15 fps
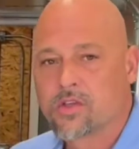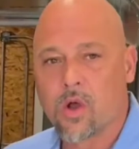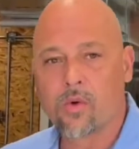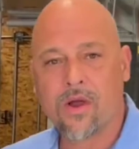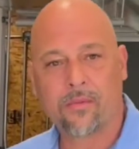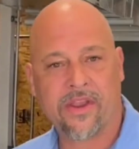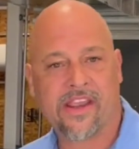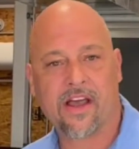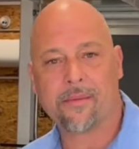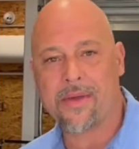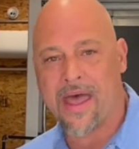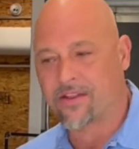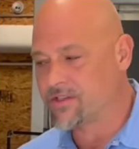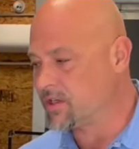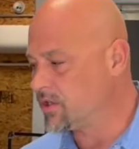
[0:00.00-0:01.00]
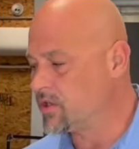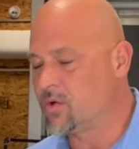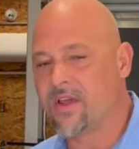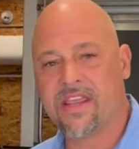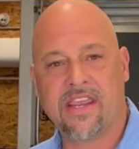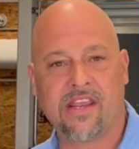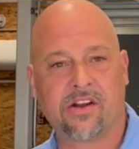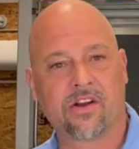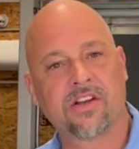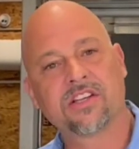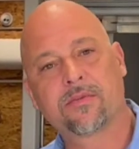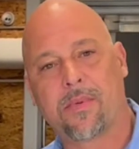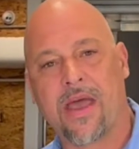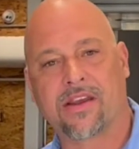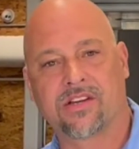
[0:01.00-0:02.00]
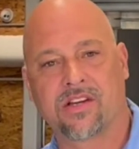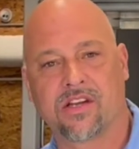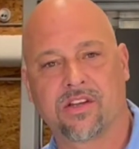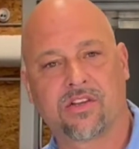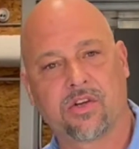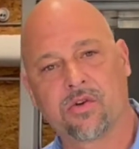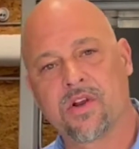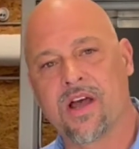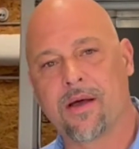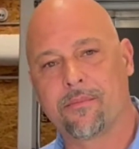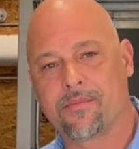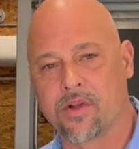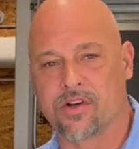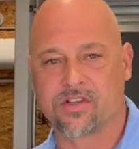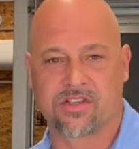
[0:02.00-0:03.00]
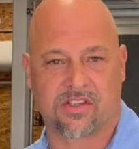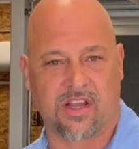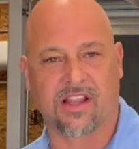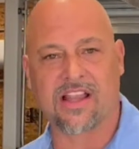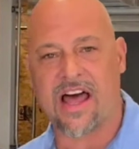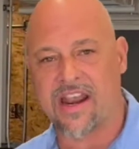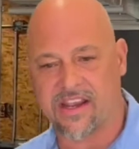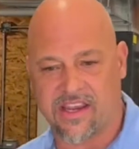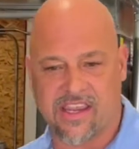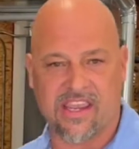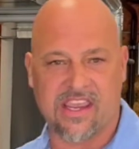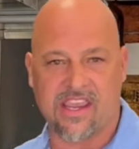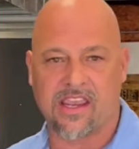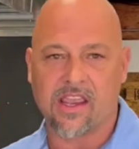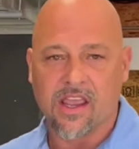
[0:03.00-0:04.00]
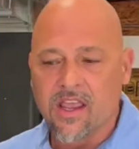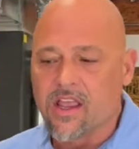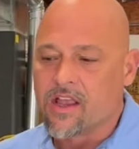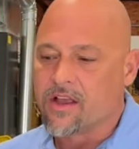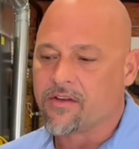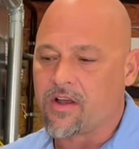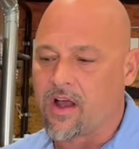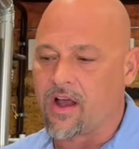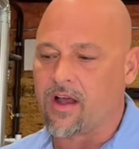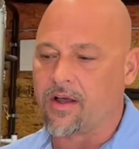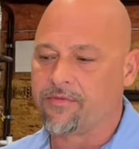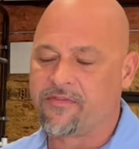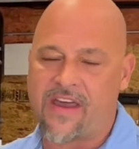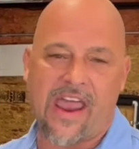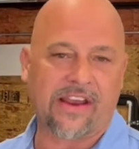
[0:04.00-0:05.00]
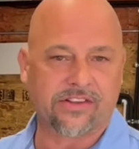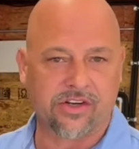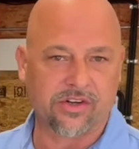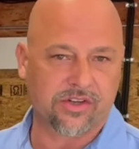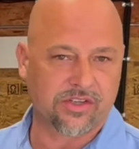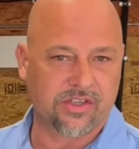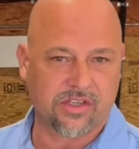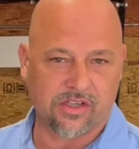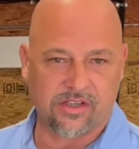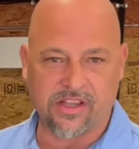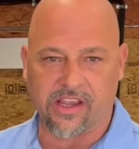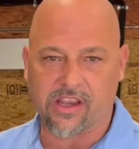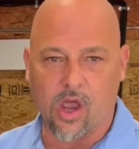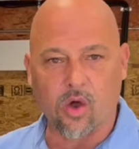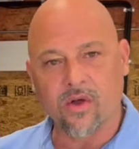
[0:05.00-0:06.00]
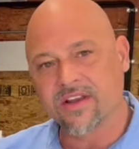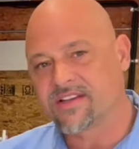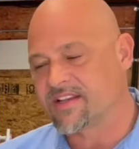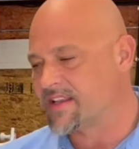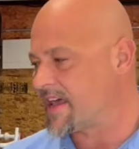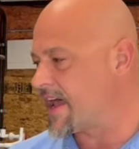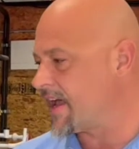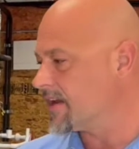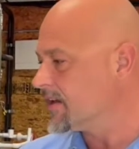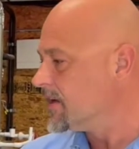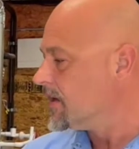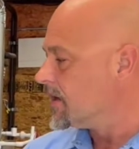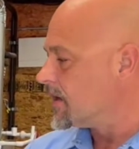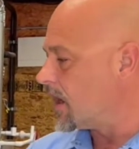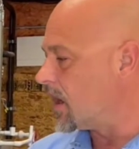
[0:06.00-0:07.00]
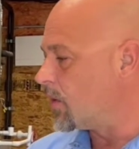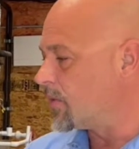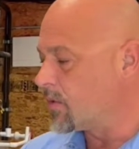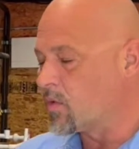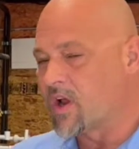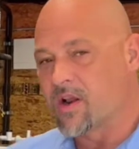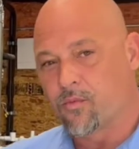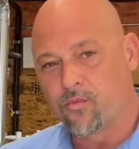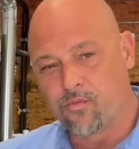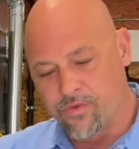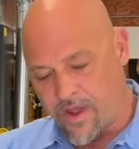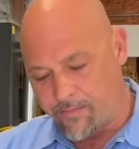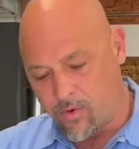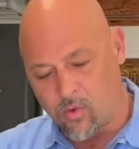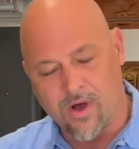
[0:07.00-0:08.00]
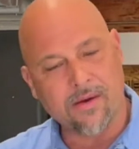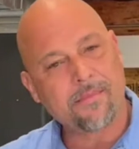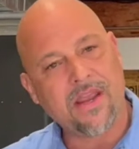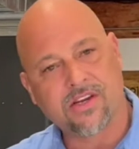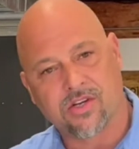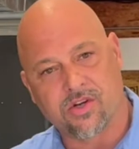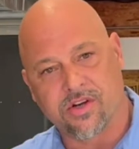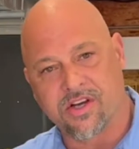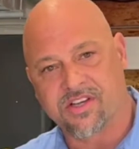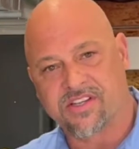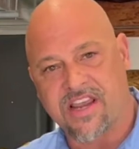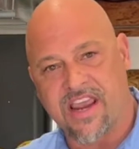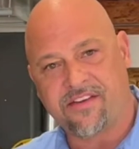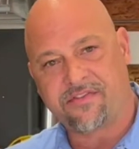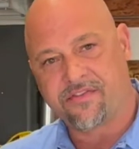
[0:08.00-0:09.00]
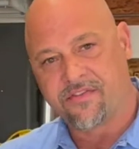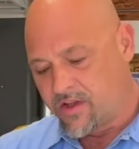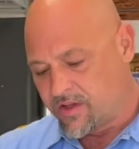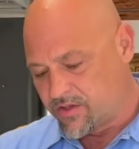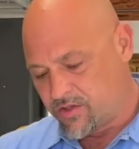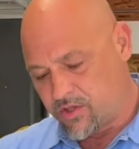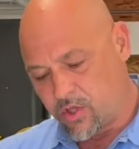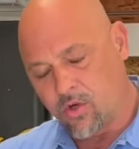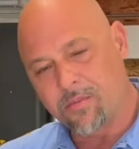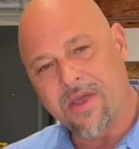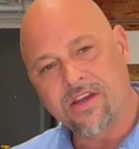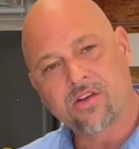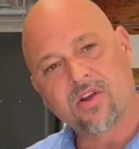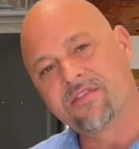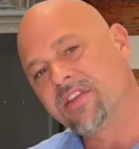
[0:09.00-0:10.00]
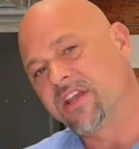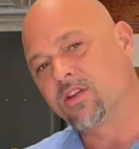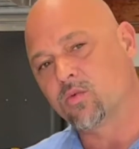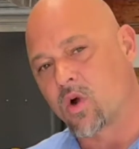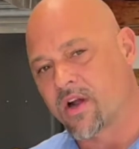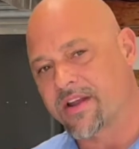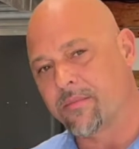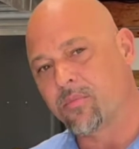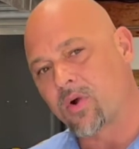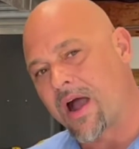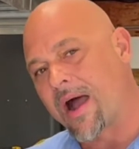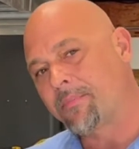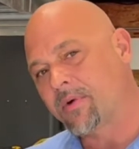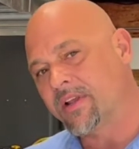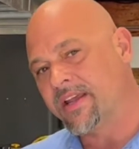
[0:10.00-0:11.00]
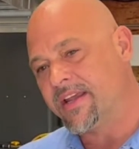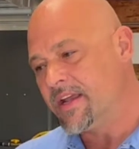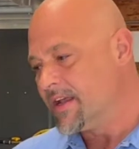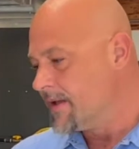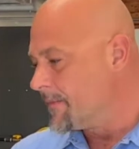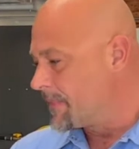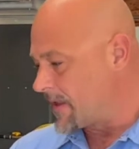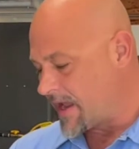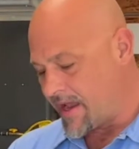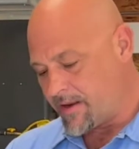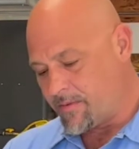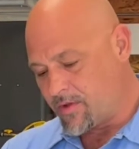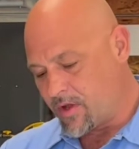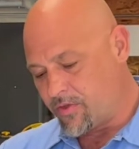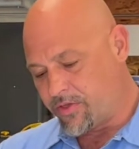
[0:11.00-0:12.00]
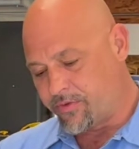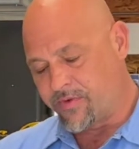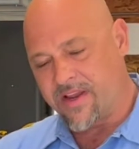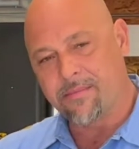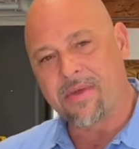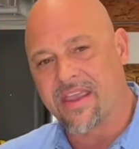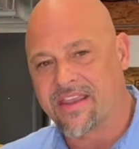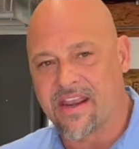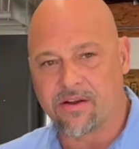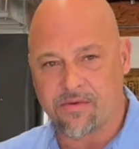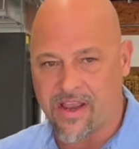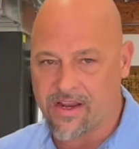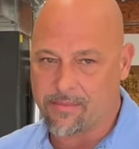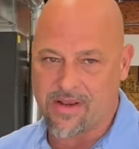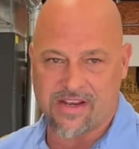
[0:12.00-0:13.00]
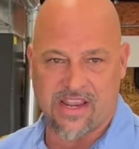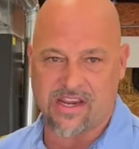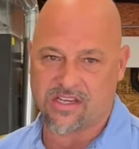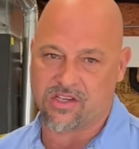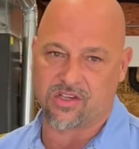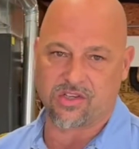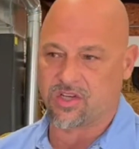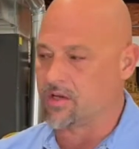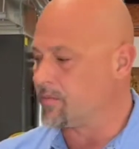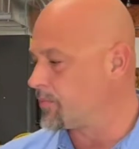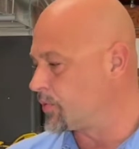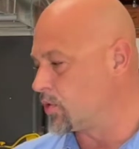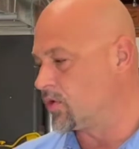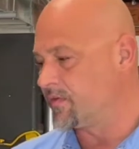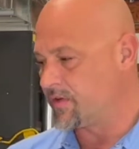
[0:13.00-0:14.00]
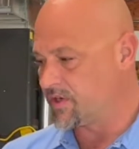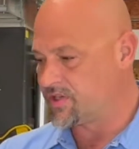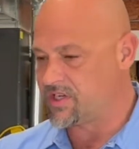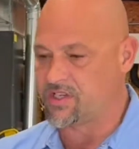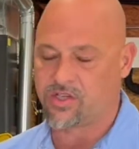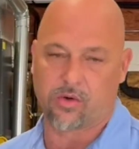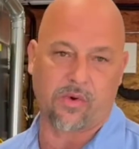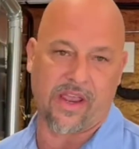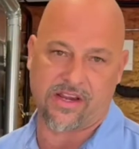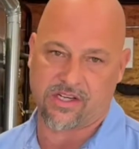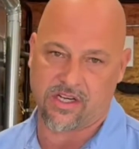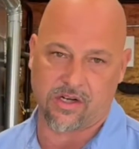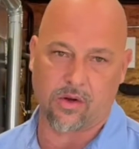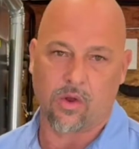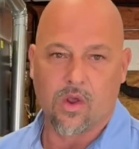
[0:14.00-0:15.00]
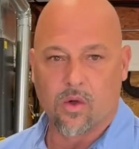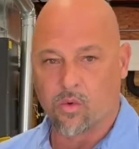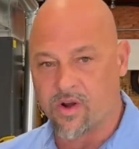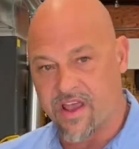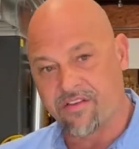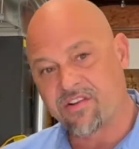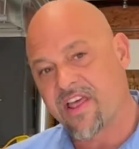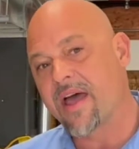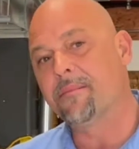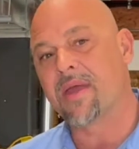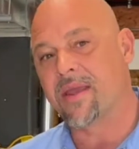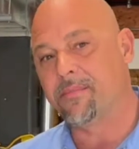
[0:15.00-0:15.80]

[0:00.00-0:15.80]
when we come out to do a heater inspection and tune-up, there's a lot of key factors that go into that. We want to, number one, make sure you're safe. 2, make sure everything's working properly. And 3, make any recommendations to improve your situation, whatever that may